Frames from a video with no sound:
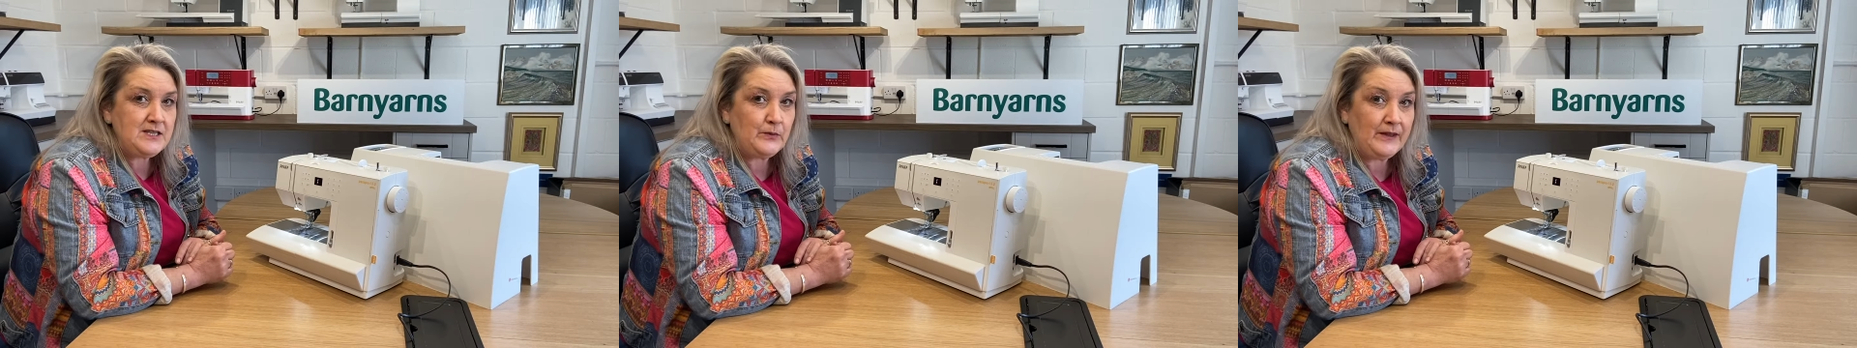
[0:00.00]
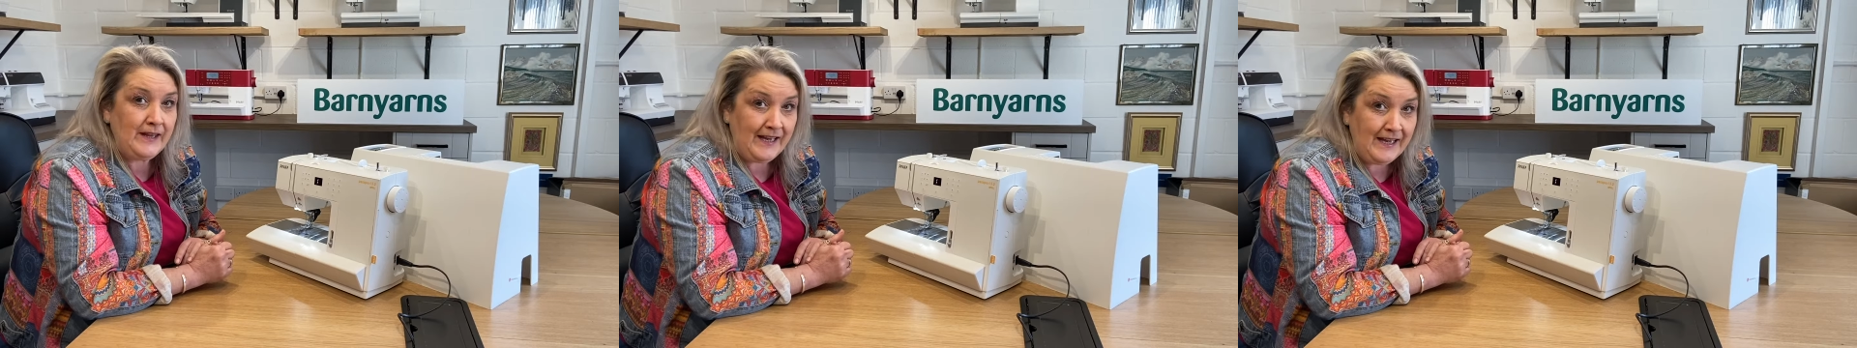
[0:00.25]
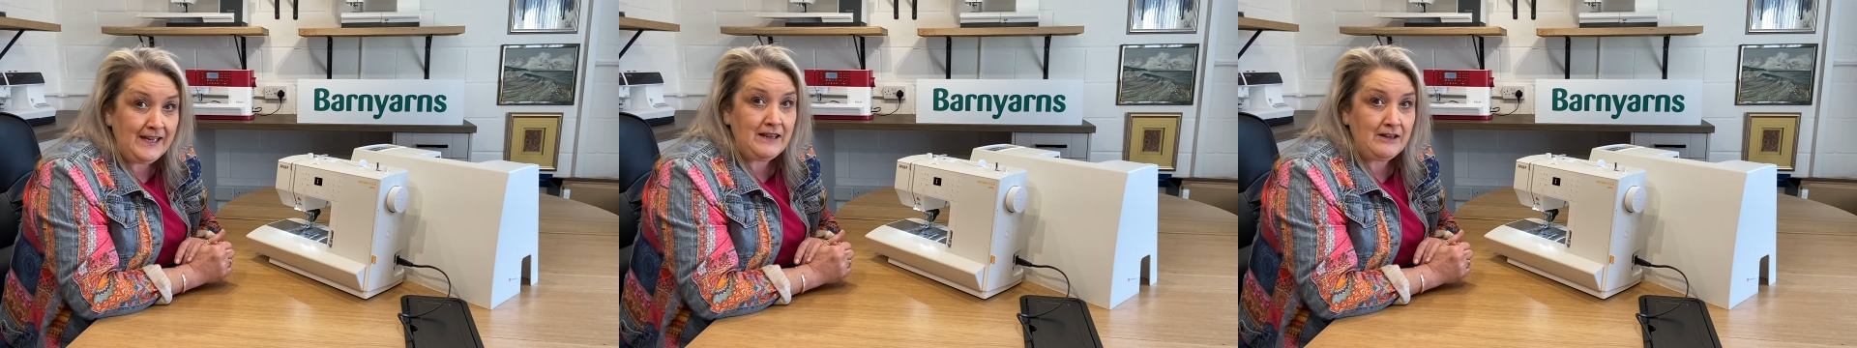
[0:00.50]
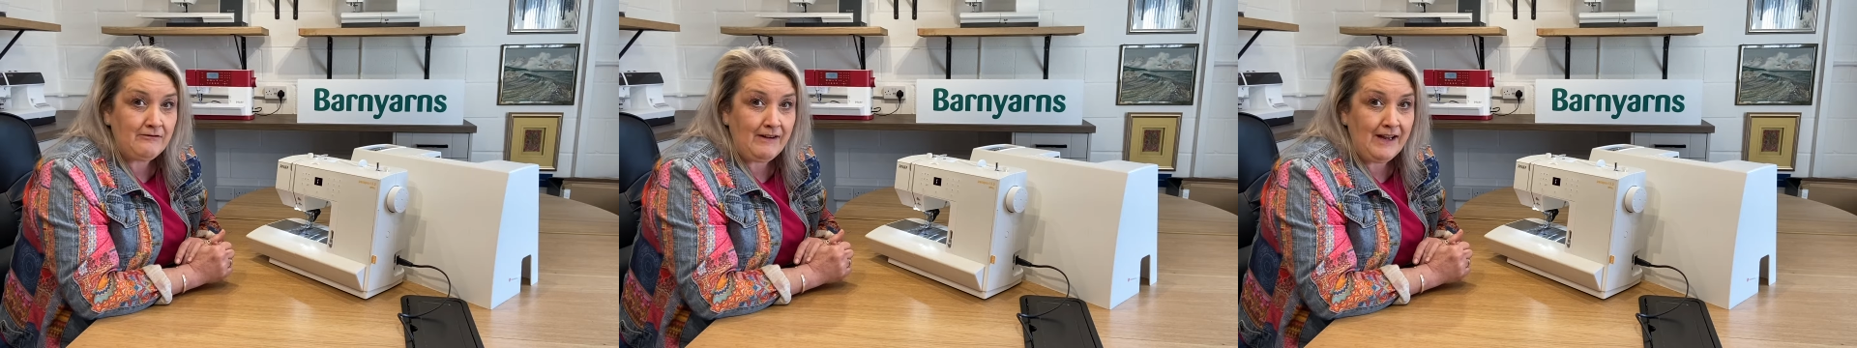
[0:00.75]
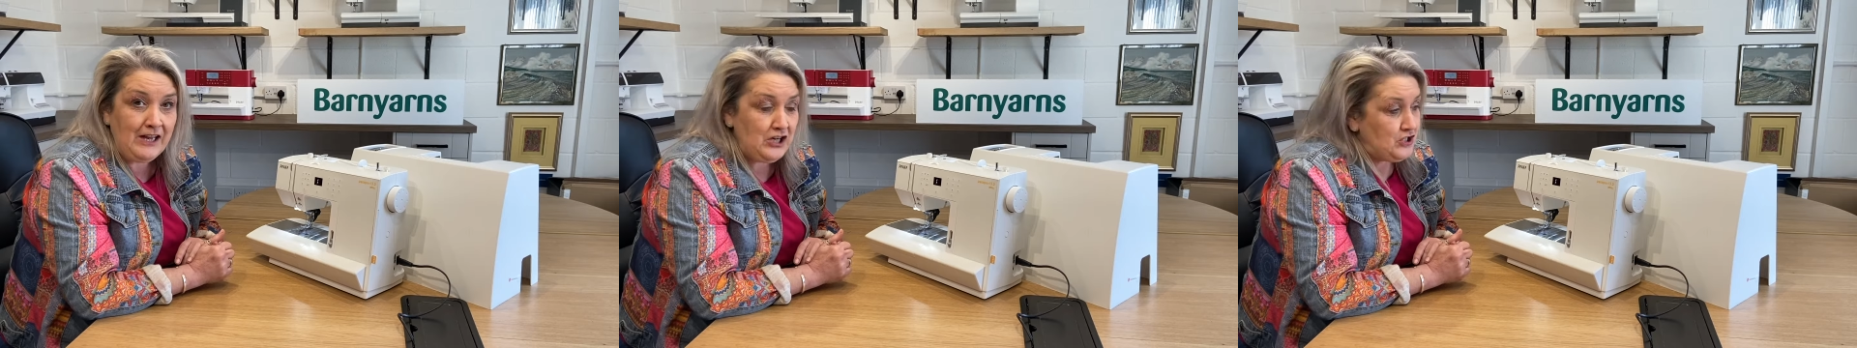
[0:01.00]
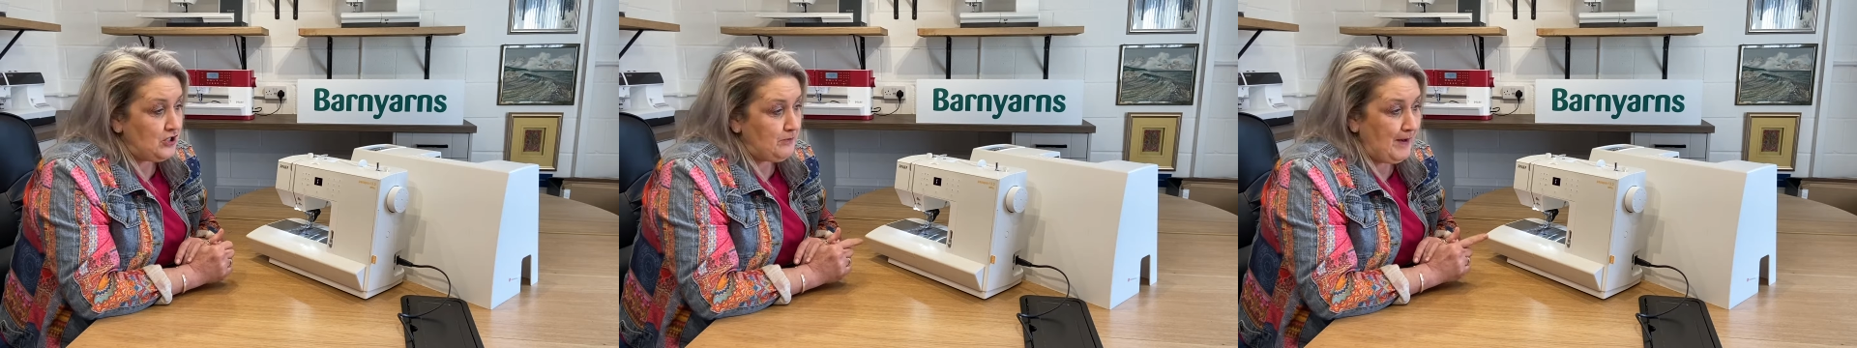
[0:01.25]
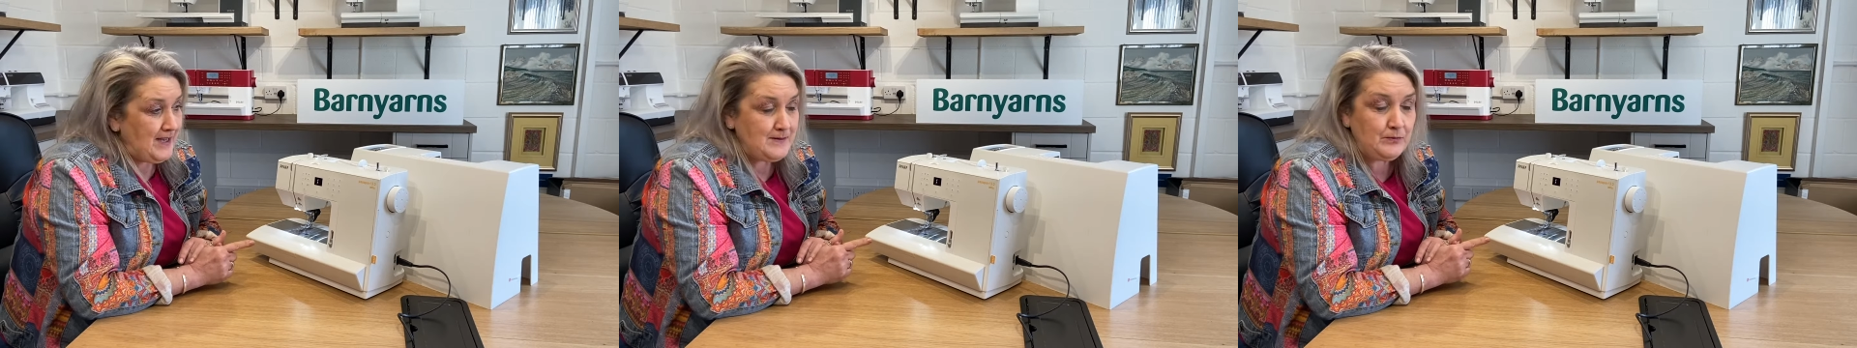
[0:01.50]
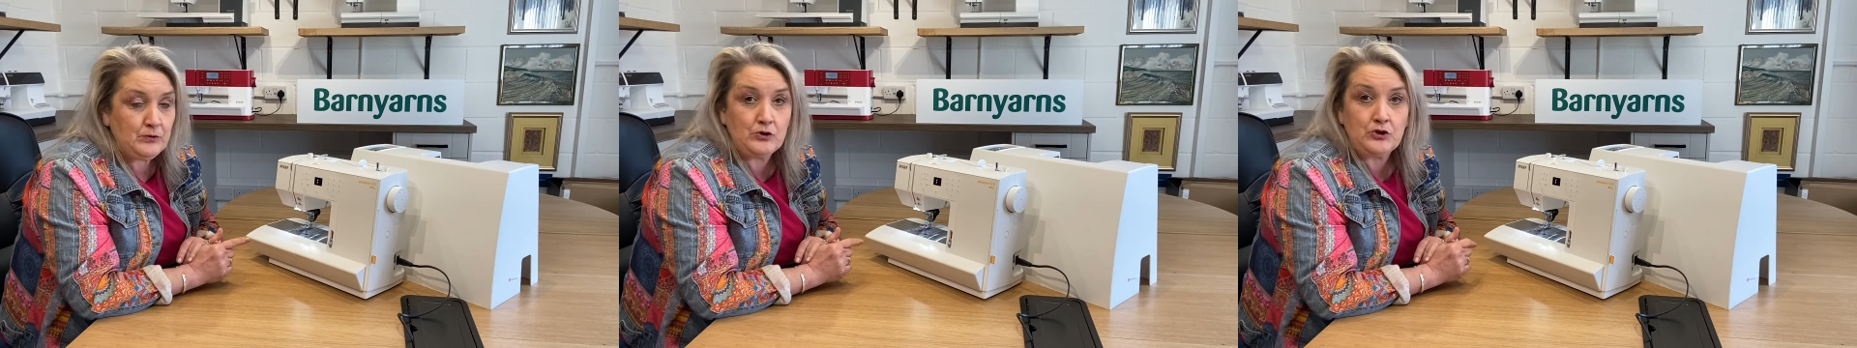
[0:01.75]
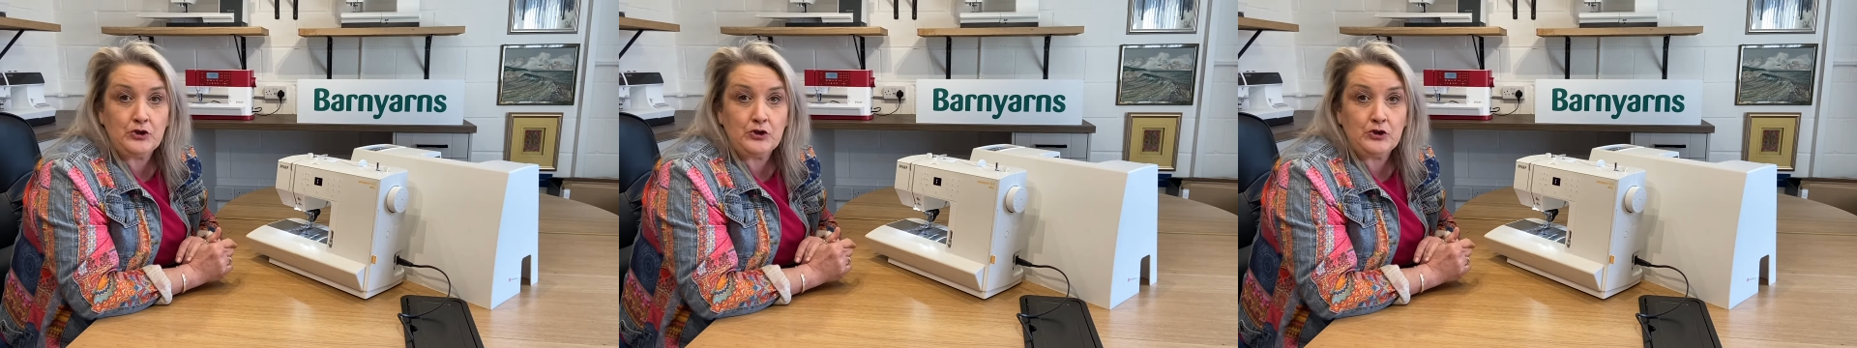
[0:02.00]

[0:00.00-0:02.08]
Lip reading: within the range, the passport 2